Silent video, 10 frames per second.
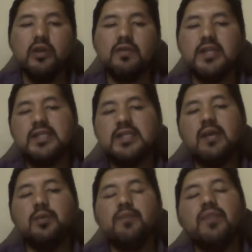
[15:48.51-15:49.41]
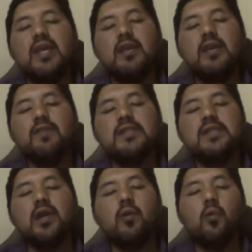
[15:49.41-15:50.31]
For example, if I
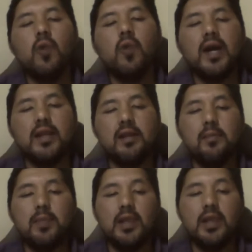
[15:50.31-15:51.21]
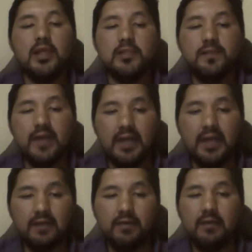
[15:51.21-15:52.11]
say 1 plus
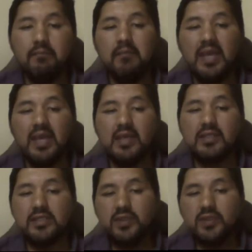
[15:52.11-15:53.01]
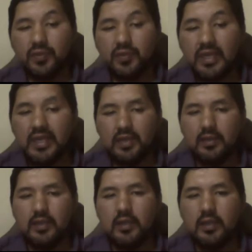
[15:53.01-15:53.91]
5 makes 3,
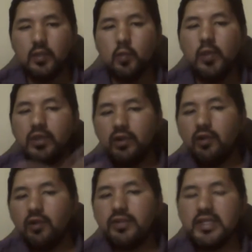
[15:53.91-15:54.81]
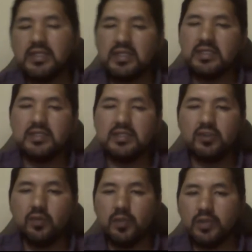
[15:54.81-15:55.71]
we know that this is
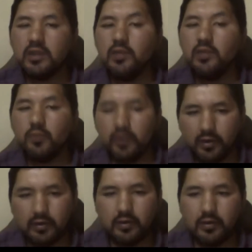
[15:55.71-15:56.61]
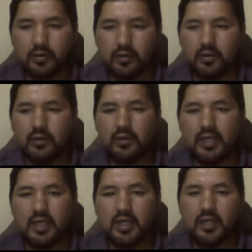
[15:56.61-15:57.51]
completely wrong,
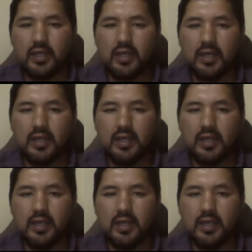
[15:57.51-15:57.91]
okay?